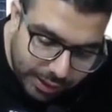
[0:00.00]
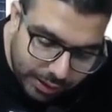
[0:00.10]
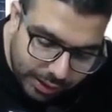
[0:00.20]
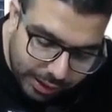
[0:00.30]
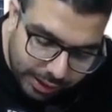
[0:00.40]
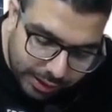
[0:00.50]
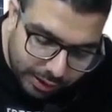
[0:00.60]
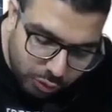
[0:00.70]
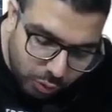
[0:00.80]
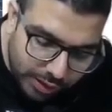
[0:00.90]
creditors who
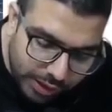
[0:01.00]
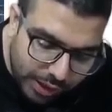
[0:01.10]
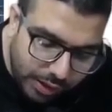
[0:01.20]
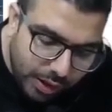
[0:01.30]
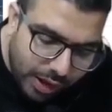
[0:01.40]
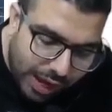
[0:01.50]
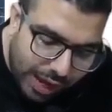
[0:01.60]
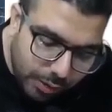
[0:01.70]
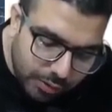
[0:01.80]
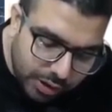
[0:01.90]
are there uh,
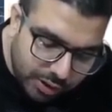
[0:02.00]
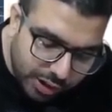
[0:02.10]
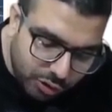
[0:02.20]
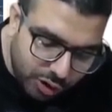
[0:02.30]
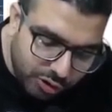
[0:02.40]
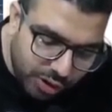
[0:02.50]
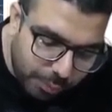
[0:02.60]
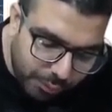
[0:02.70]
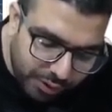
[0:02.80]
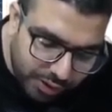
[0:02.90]
this resolution
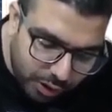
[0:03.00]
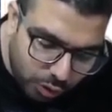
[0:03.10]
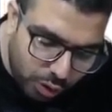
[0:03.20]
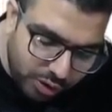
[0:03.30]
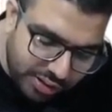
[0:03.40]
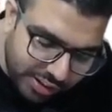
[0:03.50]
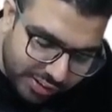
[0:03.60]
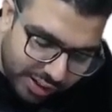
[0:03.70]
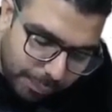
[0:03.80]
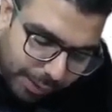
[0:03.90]
professional told GST
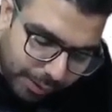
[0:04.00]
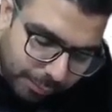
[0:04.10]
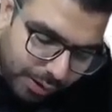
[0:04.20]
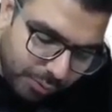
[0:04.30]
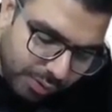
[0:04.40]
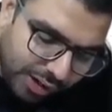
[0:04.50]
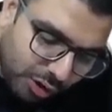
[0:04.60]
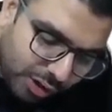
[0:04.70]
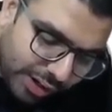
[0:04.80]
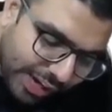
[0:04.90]
department, we will all
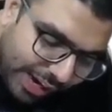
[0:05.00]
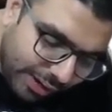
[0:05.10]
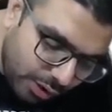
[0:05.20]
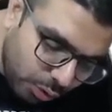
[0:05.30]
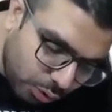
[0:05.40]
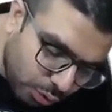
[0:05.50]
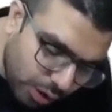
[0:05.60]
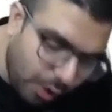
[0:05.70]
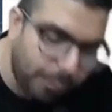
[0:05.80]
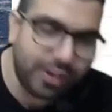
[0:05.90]
add you to the
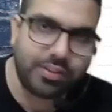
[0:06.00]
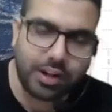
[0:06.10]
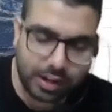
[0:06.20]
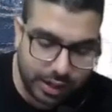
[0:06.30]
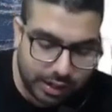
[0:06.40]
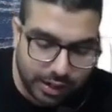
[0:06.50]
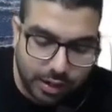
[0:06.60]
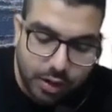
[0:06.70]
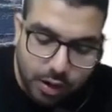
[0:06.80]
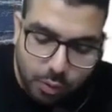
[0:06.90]
operational creditor.
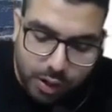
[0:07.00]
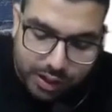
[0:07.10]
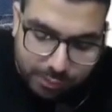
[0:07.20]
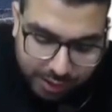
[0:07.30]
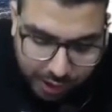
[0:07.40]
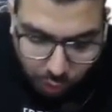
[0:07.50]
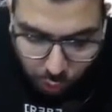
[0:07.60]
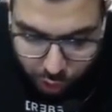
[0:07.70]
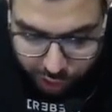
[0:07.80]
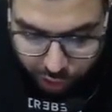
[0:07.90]
Whatever the
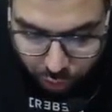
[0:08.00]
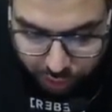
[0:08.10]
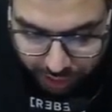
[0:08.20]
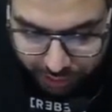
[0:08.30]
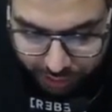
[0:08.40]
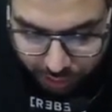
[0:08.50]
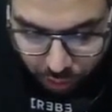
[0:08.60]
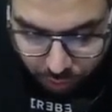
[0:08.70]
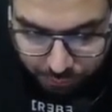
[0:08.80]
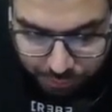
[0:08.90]
old dues are there,
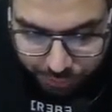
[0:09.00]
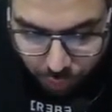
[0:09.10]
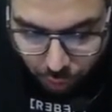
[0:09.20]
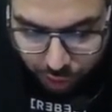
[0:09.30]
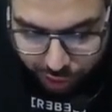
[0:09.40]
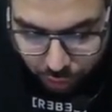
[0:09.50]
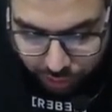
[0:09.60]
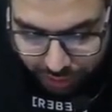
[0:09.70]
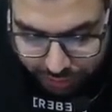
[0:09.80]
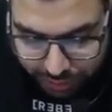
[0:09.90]
no? Old dues are
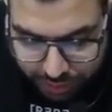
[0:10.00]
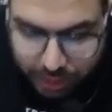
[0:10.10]
there.